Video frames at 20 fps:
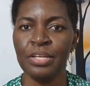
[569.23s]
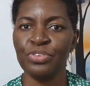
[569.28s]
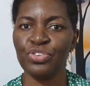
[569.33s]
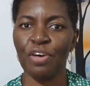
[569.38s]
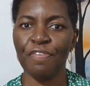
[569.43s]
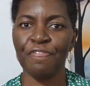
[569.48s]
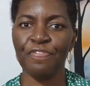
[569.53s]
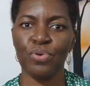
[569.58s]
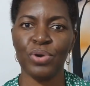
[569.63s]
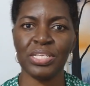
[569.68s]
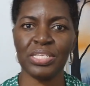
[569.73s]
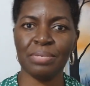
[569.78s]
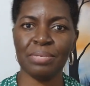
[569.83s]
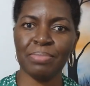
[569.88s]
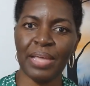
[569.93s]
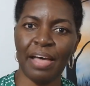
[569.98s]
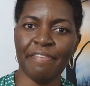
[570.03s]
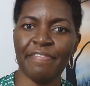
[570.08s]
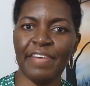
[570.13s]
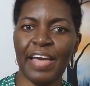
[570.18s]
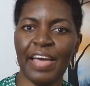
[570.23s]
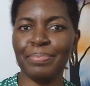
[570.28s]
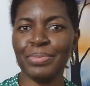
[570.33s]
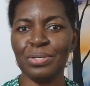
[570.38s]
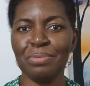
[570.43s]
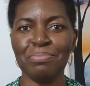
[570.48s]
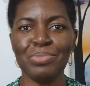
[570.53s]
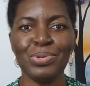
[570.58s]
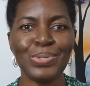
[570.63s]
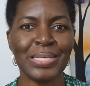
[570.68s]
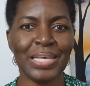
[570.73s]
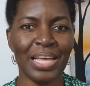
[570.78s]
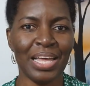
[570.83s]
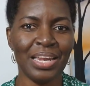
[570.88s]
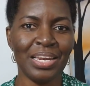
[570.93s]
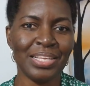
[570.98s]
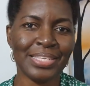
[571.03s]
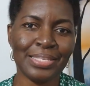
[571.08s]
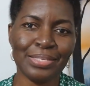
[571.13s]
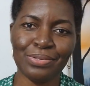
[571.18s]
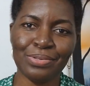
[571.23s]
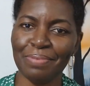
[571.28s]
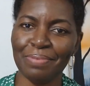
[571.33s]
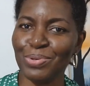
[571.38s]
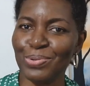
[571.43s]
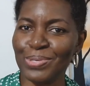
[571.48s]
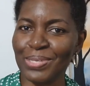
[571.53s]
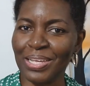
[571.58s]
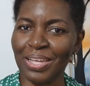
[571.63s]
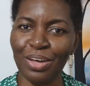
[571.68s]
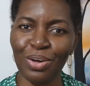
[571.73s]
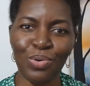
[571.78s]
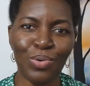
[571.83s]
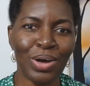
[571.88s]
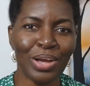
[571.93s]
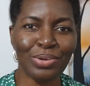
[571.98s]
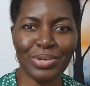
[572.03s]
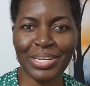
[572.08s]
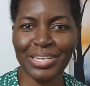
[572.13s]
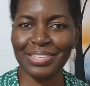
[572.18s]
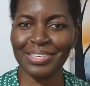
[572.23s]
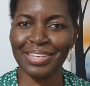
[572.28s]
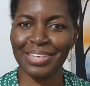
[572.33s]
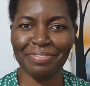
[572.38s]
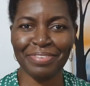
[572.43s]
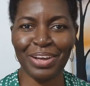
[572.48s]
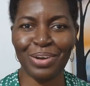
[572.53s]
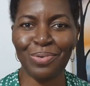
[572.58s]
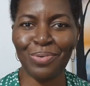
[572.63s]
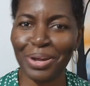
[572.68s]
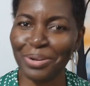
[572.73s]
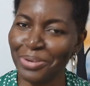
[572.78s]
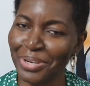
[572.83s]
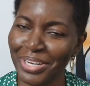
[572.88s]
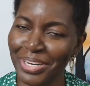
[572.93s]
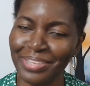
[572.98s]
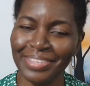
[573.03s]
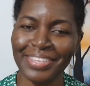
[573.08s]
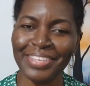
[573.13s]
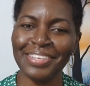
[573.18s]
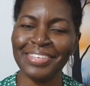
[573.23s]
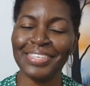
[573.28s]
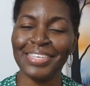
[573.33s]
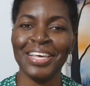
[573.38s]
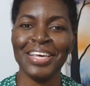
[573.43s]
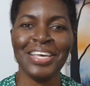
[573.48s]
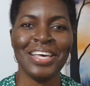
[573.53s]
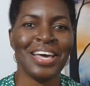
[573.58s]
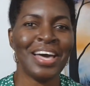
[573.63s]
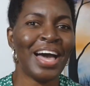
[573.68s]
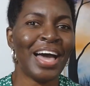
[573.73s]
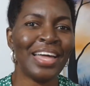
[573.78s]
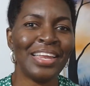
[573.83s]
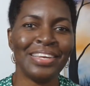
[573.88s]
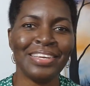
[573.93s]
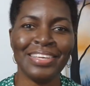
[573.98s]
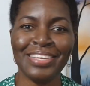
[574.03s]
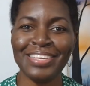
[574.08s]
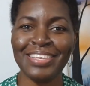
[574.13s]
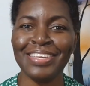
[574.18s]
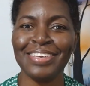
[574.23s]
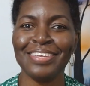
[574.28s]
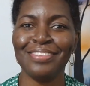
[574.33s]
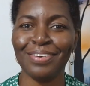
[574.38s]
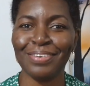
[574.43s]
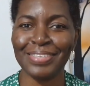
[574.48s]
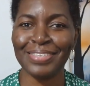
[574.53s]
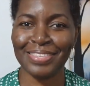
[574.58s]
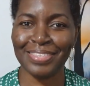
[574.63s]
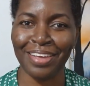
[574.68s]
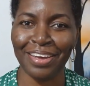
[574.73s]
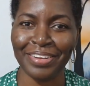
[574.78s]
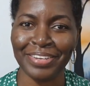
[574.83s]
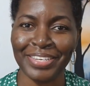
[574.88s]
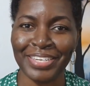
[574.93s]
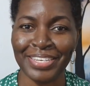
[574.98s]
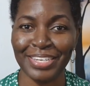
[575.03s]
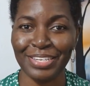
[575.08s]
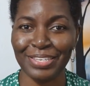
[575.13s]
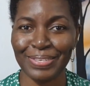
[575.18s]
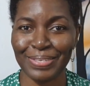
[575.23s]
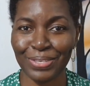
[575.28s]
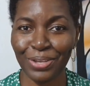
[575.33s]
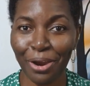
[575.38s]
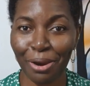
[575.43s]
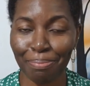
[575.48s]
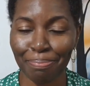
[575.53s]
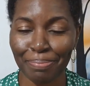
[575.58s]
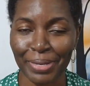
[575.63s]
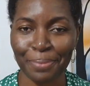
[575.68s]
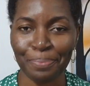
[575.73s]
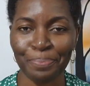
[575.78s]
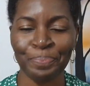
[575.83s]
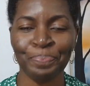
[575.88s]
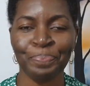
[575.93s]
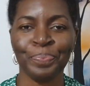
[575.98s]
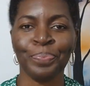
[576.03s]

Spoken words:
So of course, he can vibe to music and listen to music and go on with himself and go on with things, and he does not disturb me.